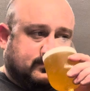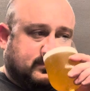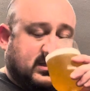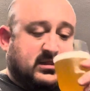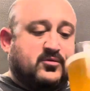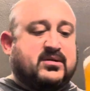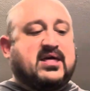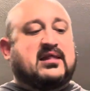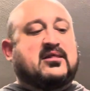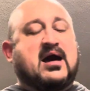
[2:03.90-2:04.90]
A little bit of
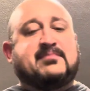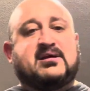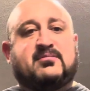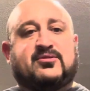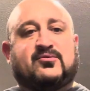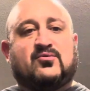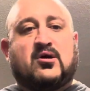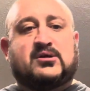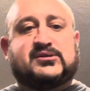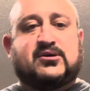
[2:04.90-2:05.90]
that lime coming through
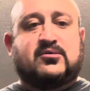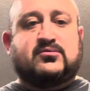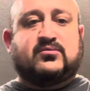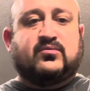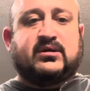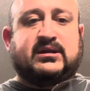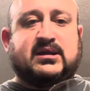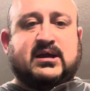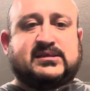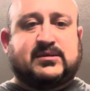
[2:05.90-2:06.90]
also. Really
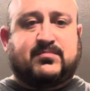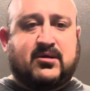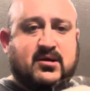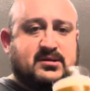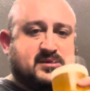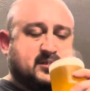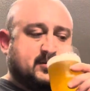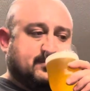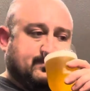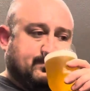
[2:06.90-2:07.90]
nice appearance.
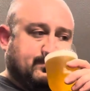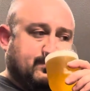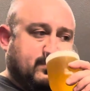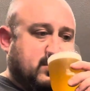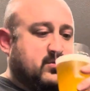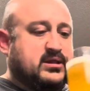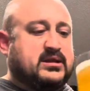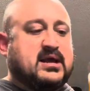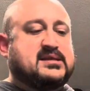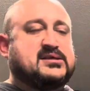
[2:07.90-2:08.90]
Really
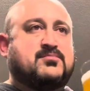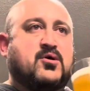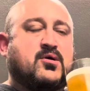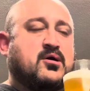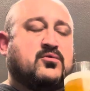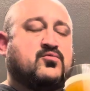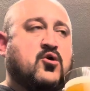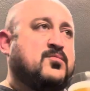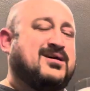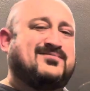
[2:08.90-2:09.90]
nice uh,
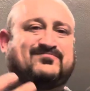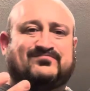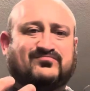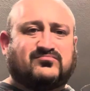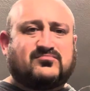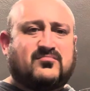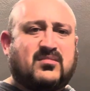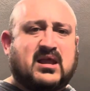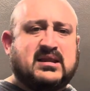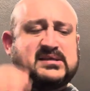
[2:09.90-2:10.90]
aroma.
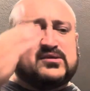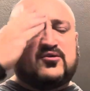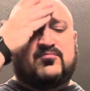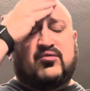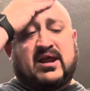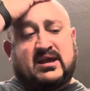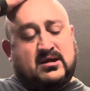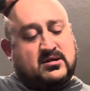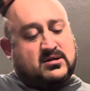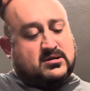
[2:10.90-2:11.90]
Nice little
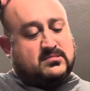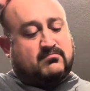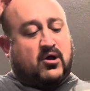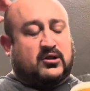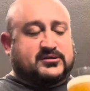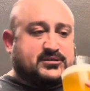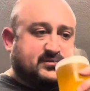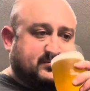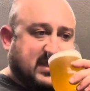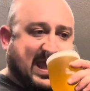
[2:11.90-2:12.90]
bready malt
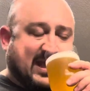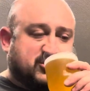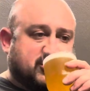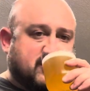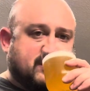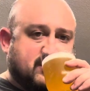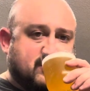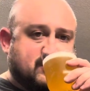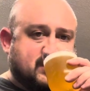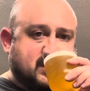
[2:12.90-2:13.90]
action on the
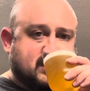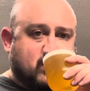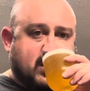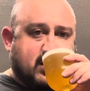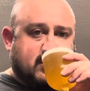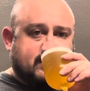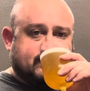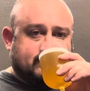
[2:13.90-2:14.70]
nose as well.